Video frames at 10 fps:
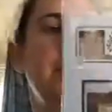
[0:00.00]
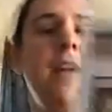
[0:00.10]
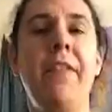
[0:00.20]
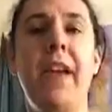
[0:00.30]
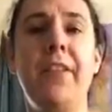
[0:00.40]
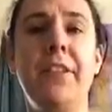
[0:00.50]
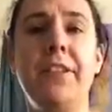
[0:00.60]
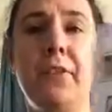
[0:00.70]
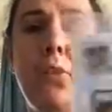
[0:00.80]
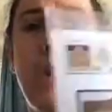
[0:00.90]
I've had
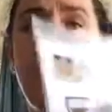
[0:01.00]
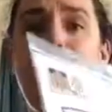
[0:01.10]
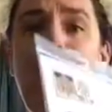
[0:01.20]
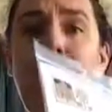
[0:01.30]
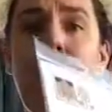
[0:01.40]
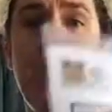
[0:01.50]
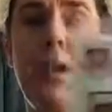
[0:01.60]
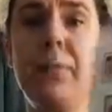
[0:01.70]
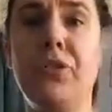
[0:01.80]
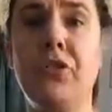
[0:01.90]
this for quite a while,
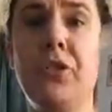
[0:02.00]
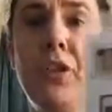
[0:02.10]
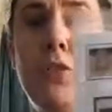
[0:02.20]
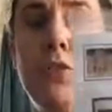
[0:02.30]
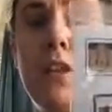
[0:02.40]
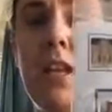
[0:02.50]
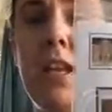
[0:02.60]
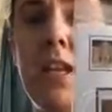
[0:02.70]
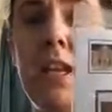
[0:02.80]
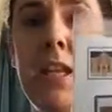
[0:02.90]
and I'm sure you've
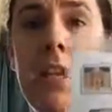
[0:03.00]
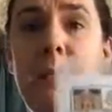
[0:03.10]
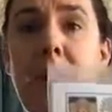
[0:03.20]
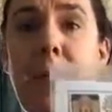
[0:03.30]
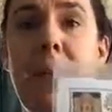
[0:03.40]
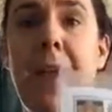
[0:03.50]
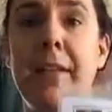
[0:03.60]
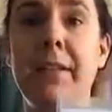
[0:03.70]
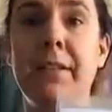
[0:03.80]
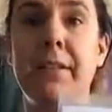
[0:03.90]
seen it in my
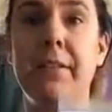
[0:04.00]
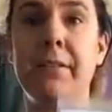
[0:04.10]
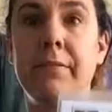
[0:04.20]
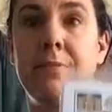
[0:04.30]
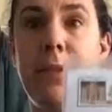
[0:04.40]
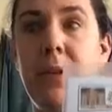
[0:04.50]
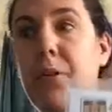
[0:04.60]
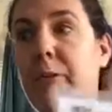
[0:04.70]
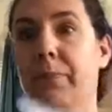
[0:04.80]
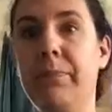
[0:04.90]
past, you
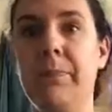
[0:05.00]
know,